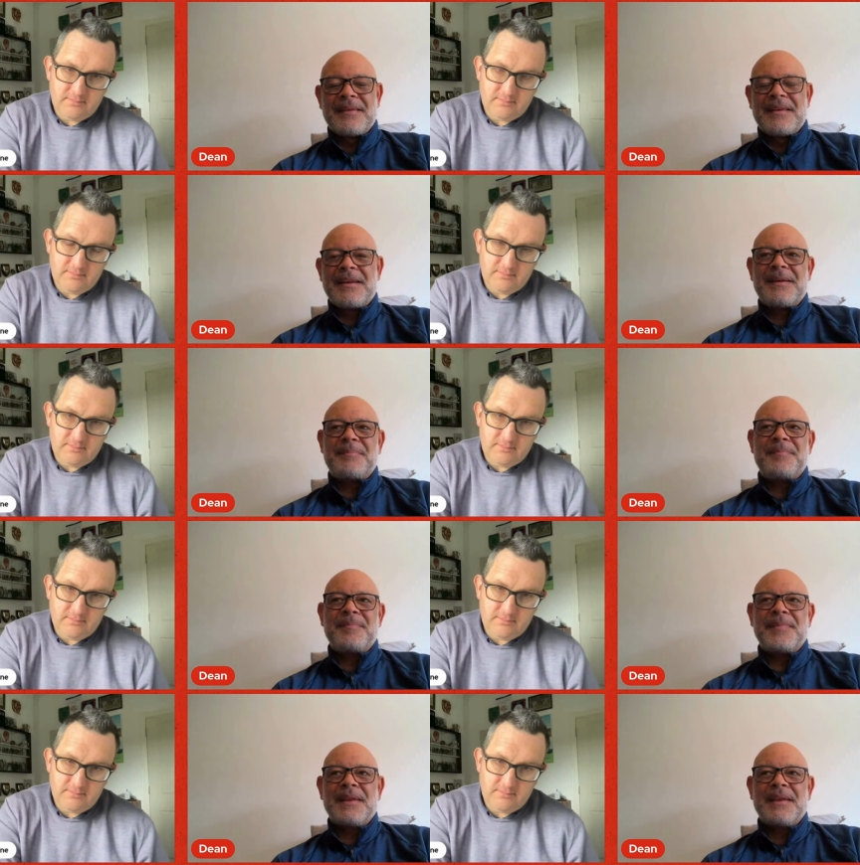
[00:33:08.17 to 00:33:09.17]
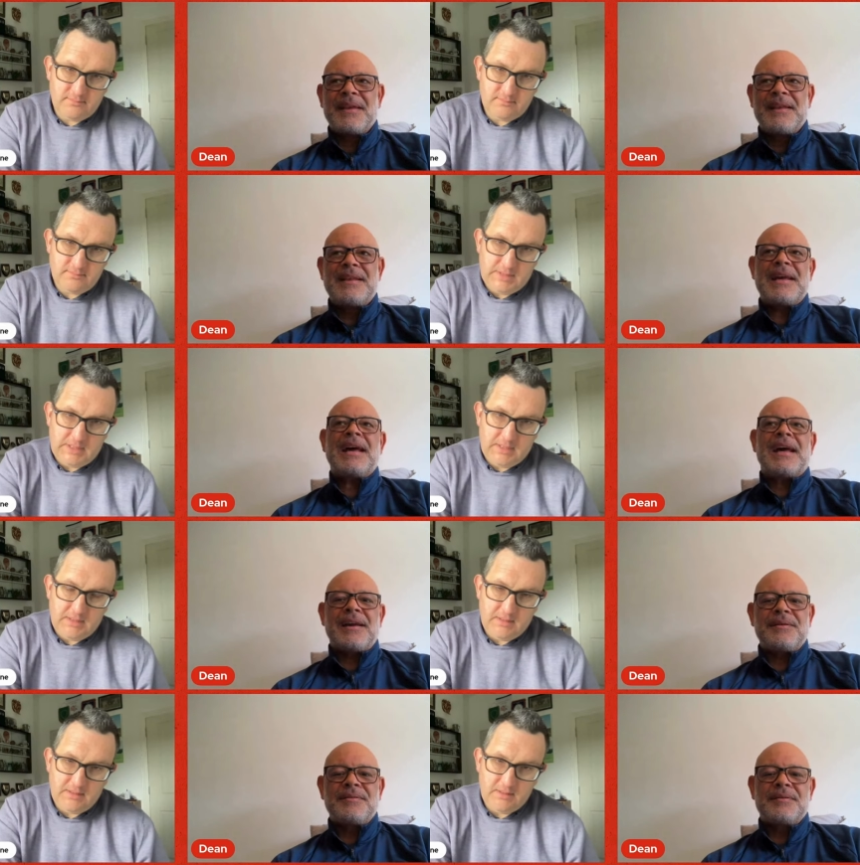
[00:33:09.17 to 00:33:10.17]
Speaker 1: Um,
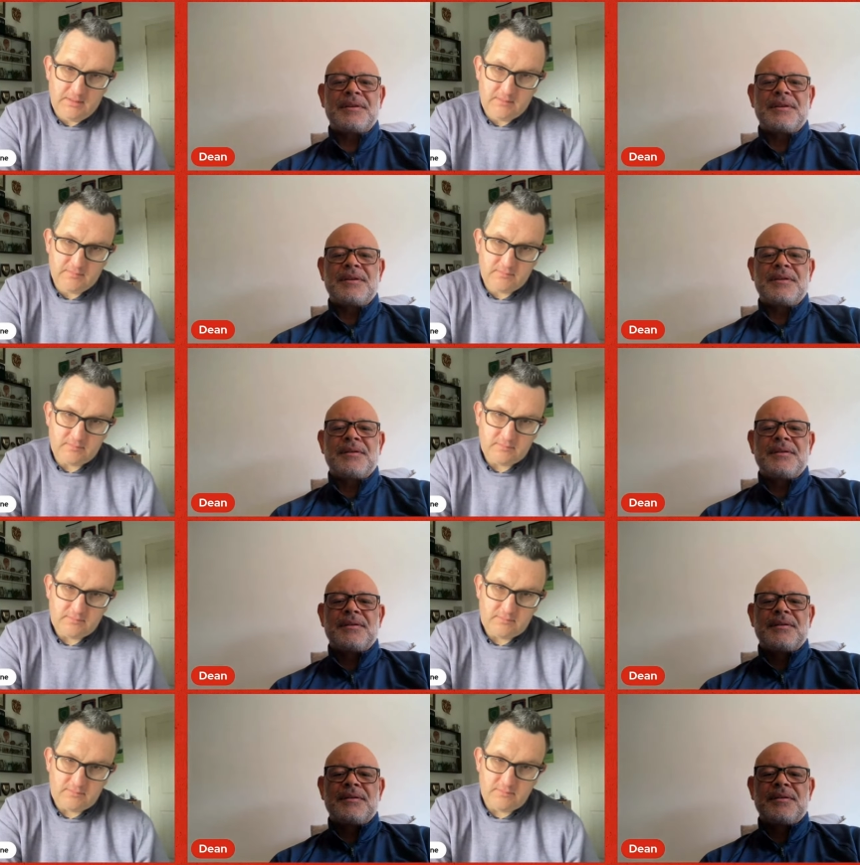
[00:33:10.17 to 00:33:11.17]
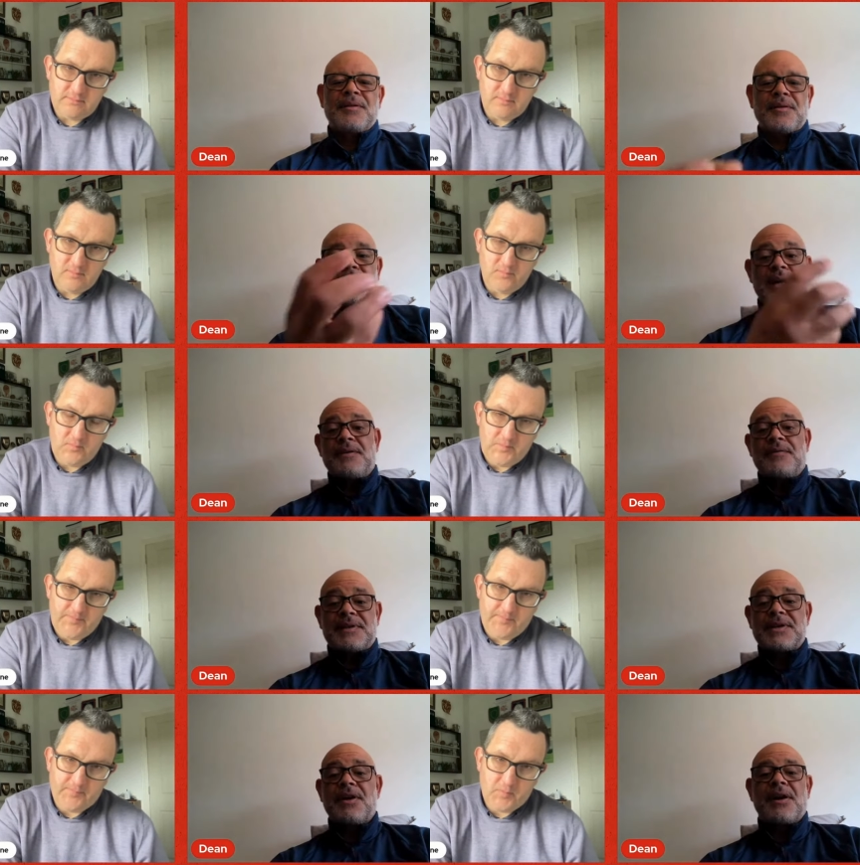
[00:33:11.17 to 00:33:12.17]
now, or over
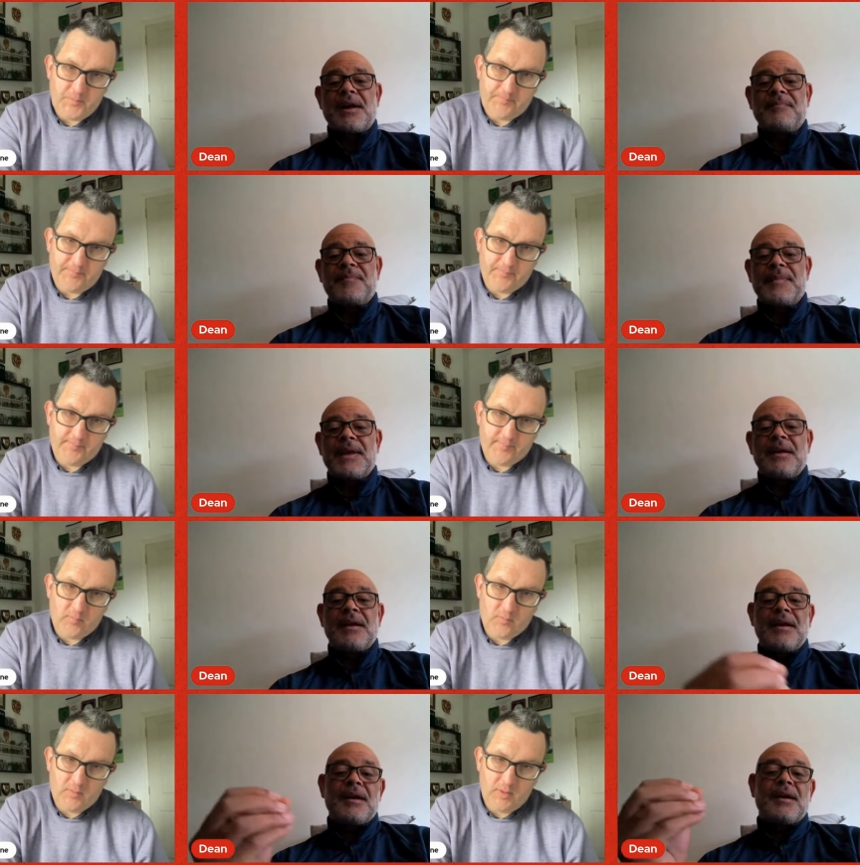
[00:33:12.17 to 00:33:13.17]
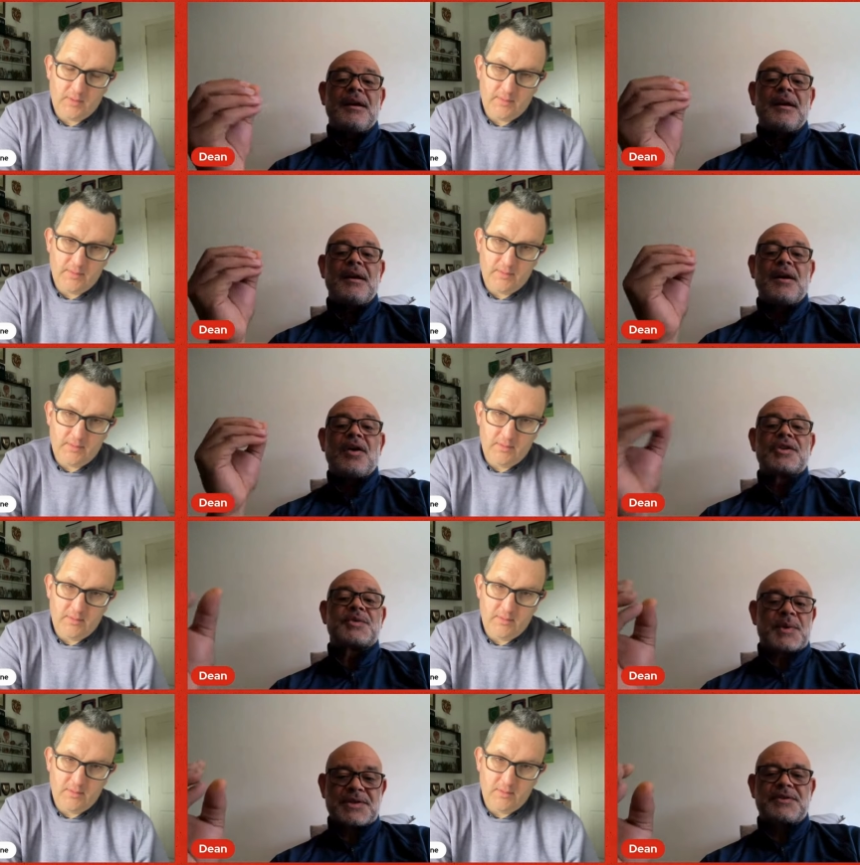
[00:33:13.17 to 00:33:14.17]
time,
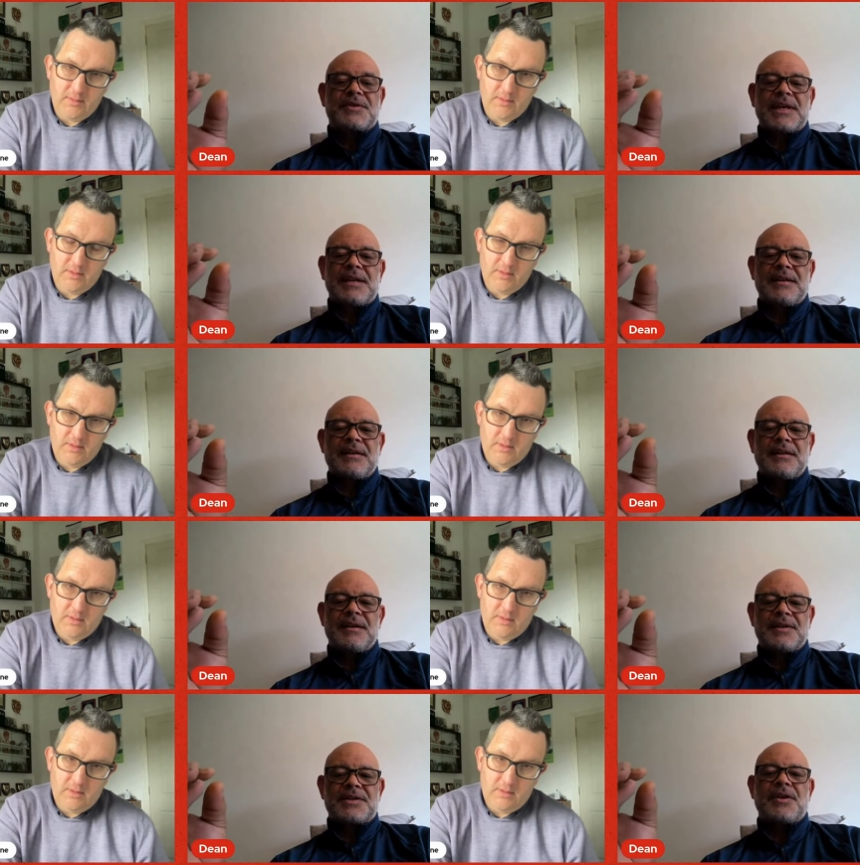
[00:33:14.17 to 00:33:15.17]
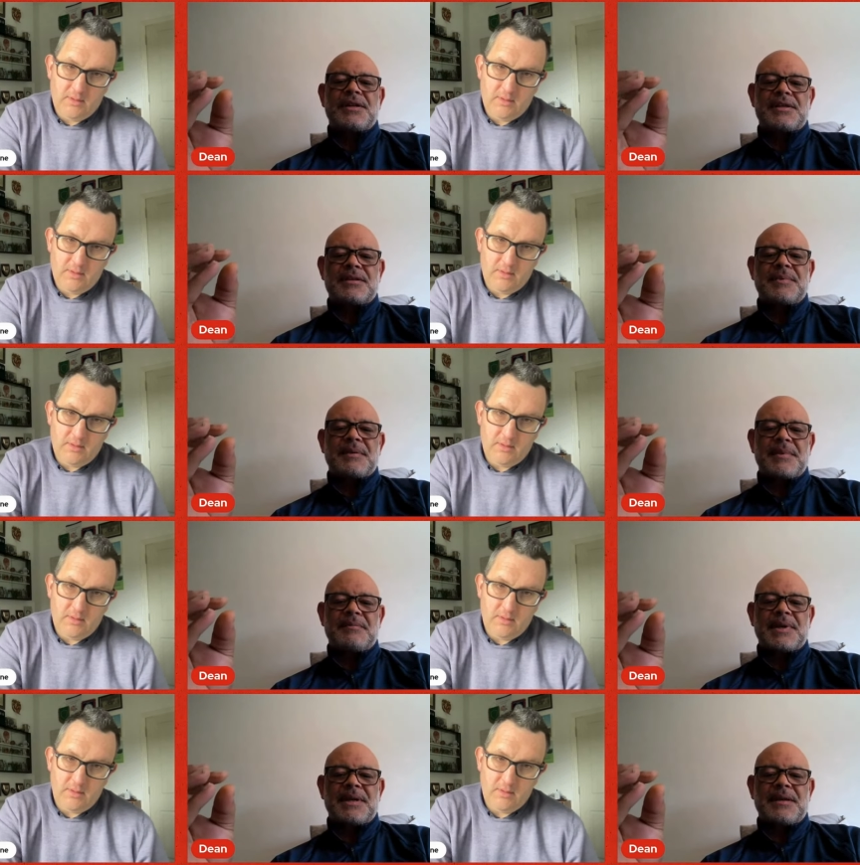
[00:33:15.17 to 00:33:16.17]
Oswestry has got into the
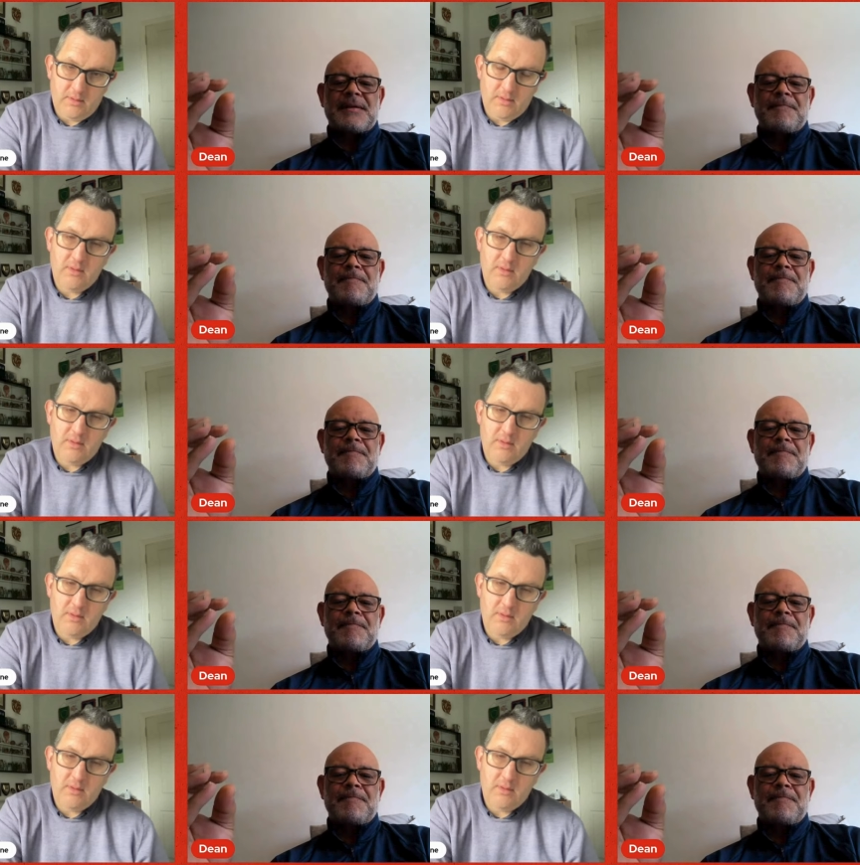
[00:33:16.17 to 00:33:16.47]
Birmingham League.